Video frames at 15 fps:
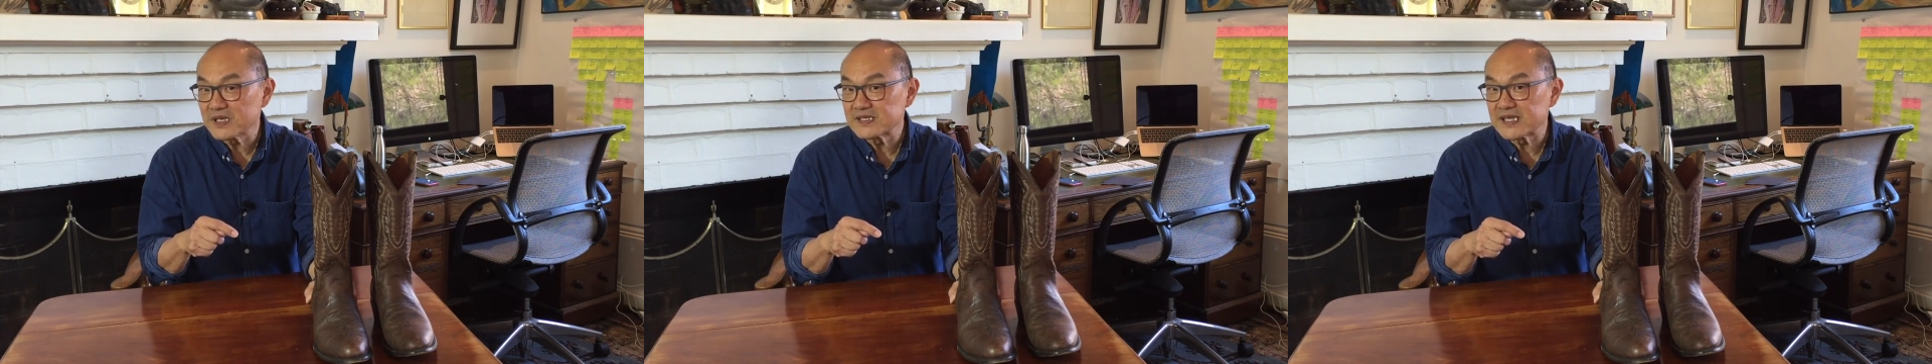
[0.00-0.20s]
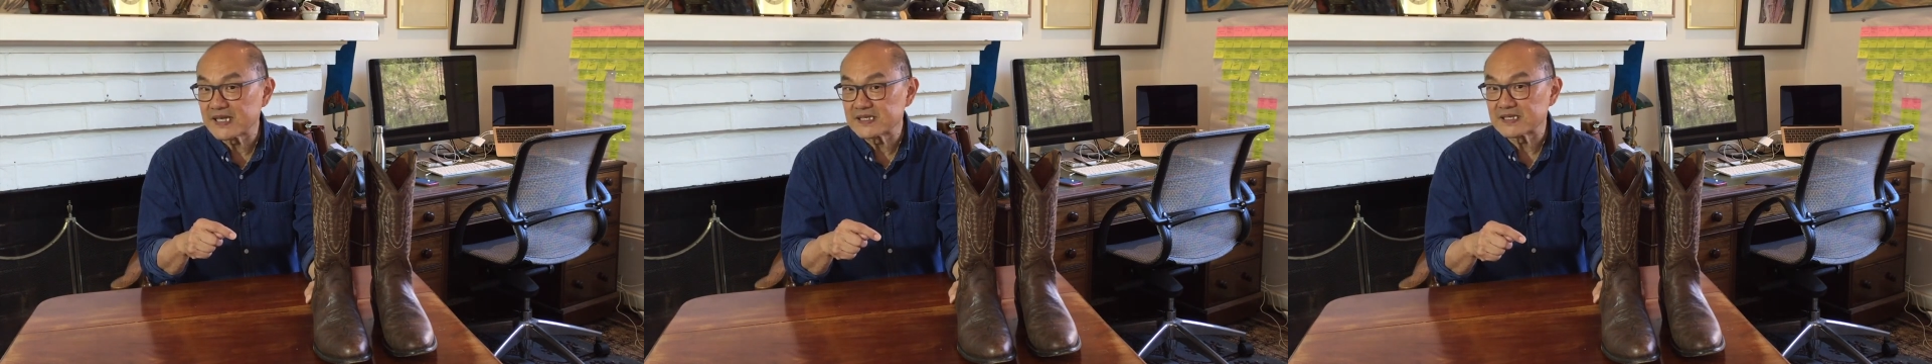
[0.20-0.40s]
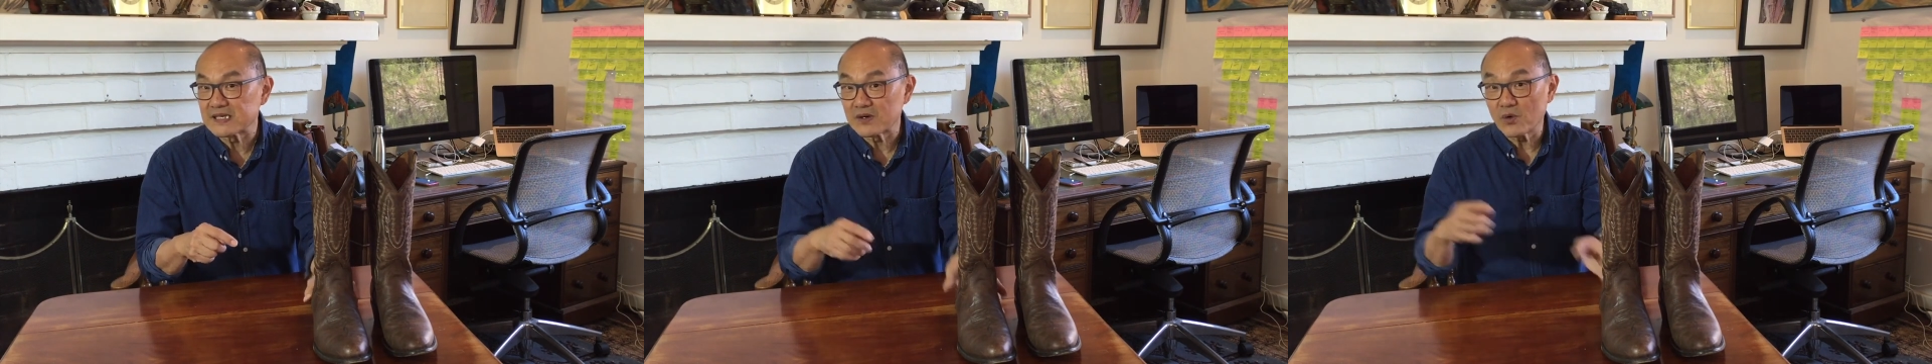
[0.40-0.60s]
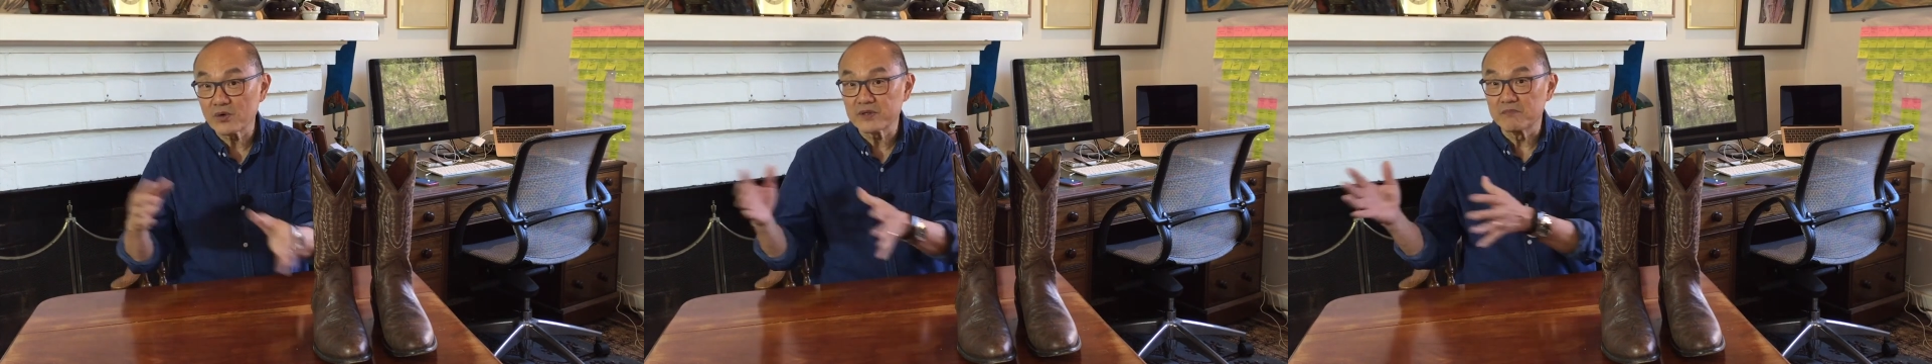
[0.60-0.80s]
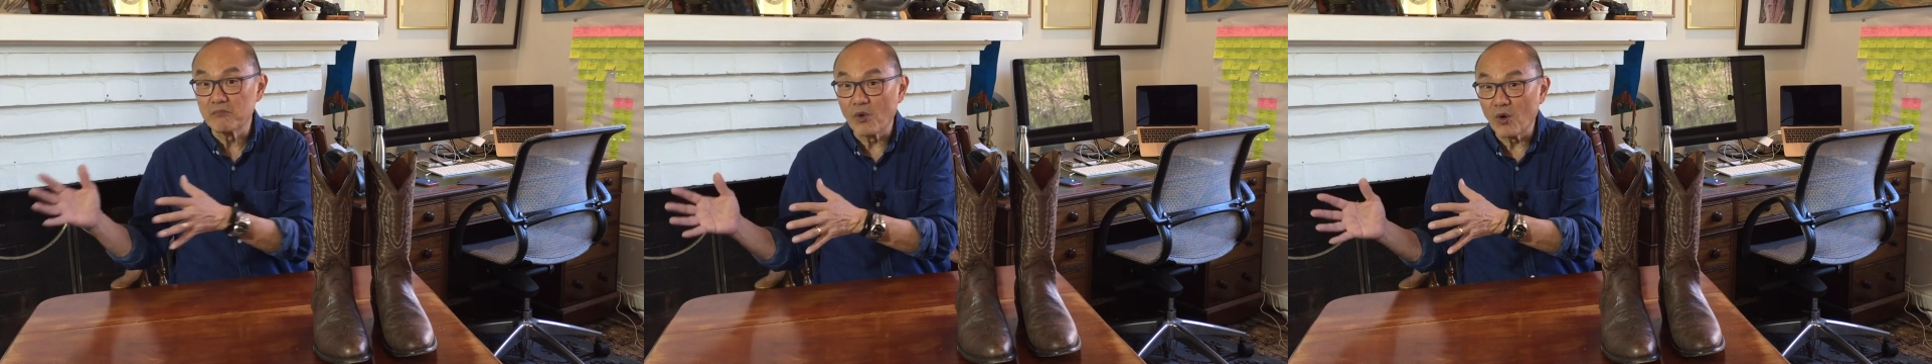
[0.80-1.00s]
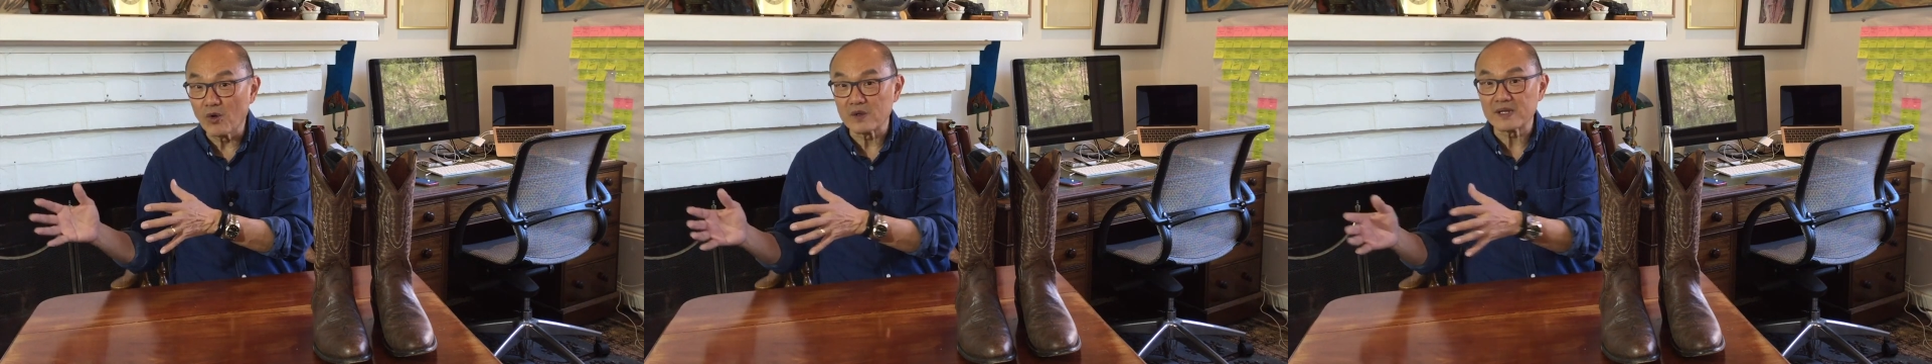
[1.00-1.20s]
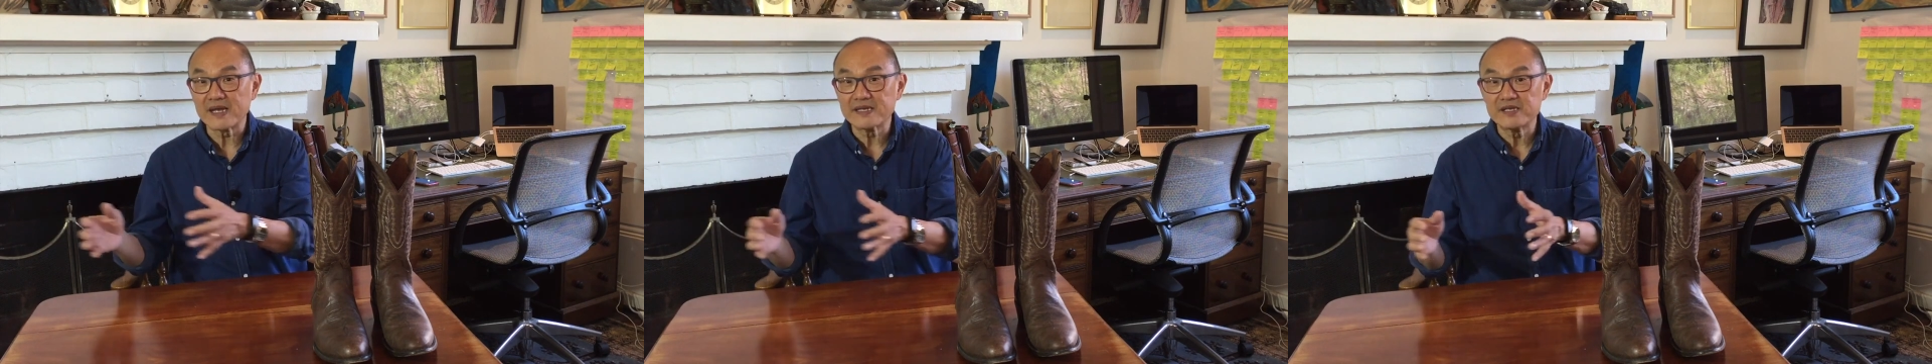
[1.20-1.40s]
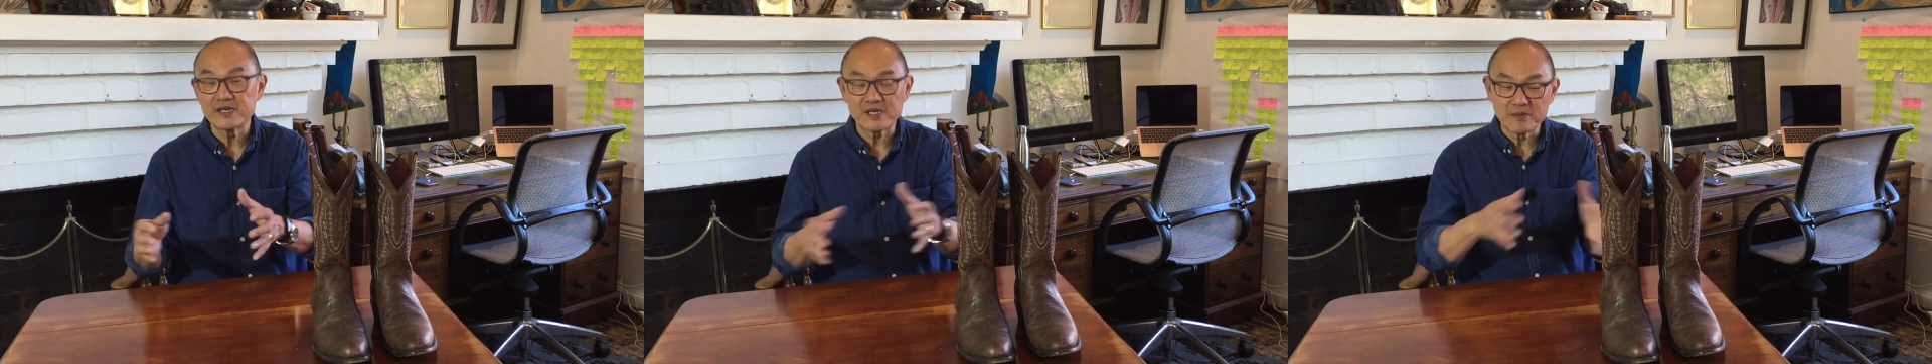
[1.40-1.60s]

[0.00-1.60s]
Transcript: center or the mall and you're